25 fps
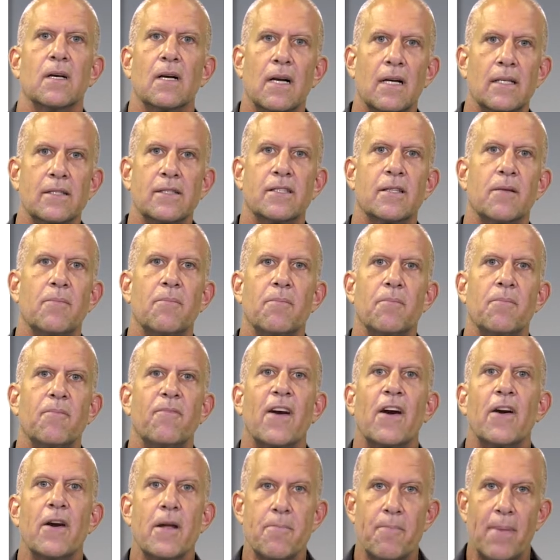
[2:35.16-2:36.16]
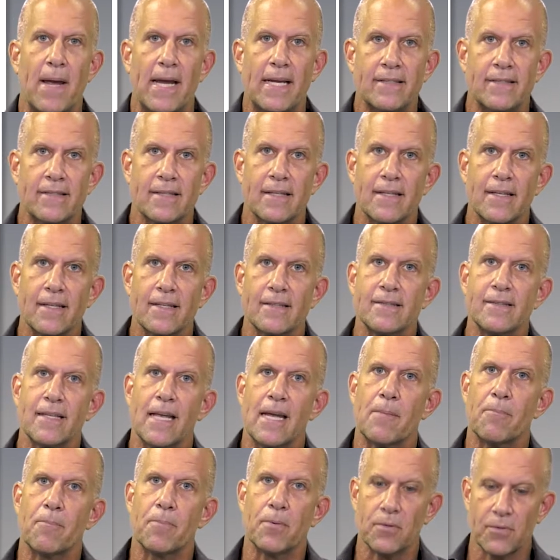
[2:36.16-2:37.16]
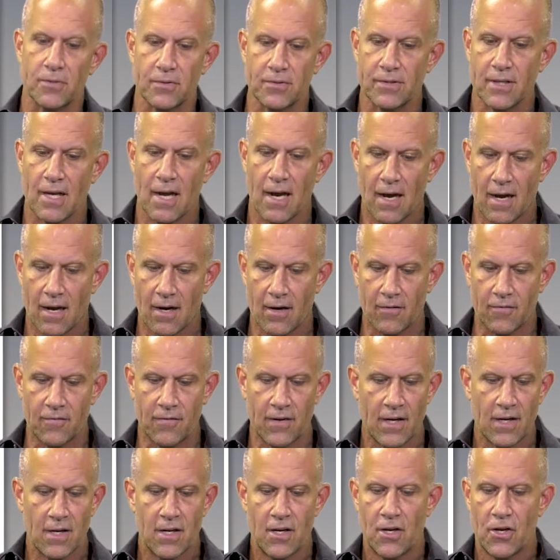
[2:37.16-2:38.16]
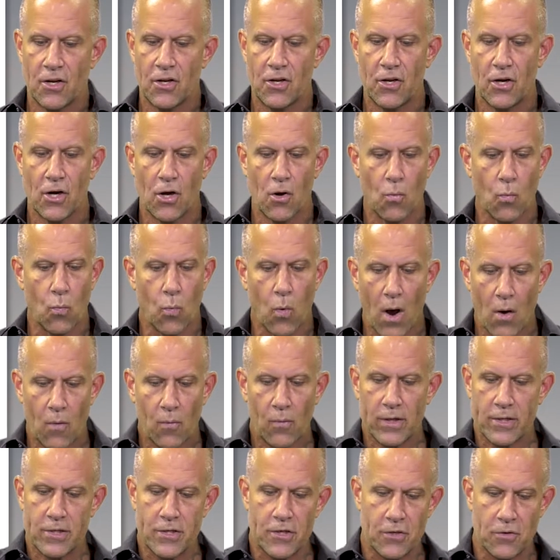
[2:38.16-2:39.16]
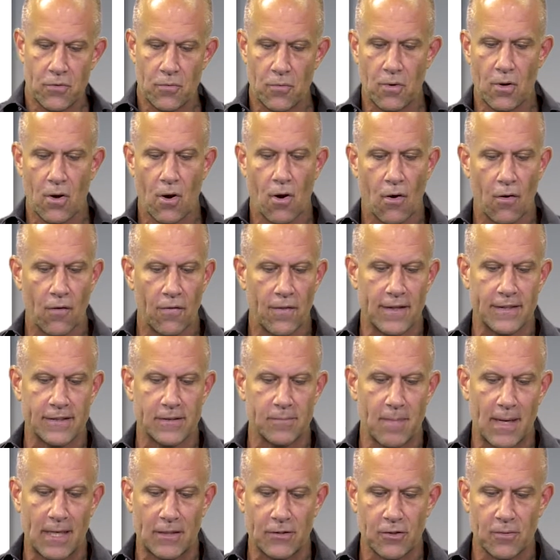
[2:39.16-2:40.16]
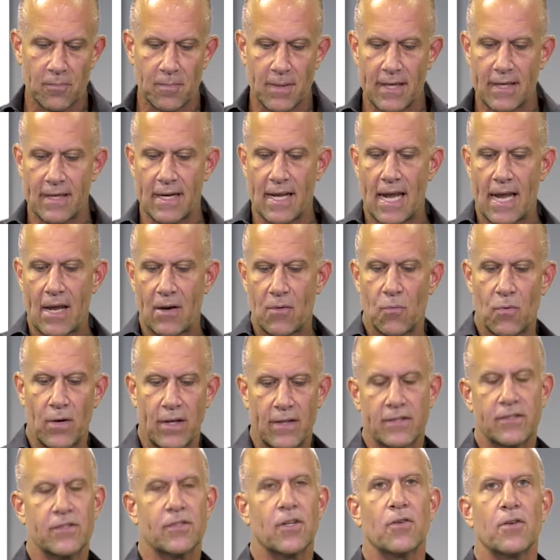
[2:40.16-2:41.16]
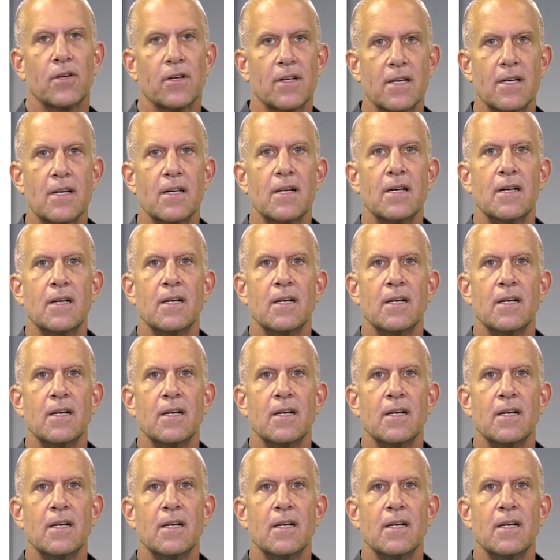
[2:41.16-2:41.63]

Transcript: some very basic examples of what would you call this measurement, and with certain